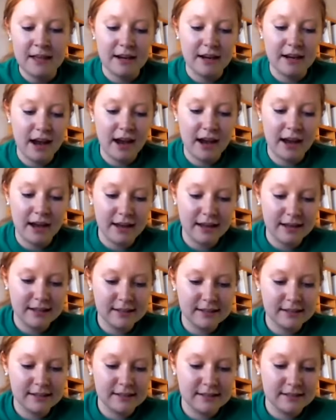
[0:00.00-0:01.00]
It
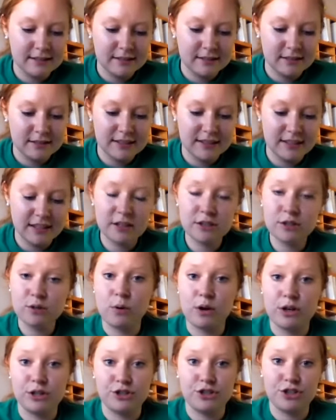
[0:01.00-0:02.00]
has 6
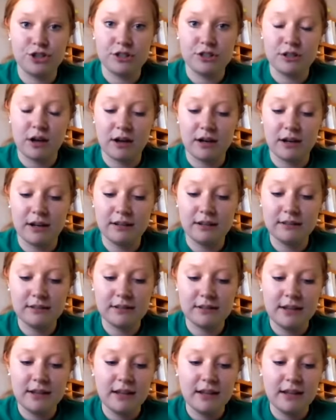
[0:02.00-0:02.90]
questions on it,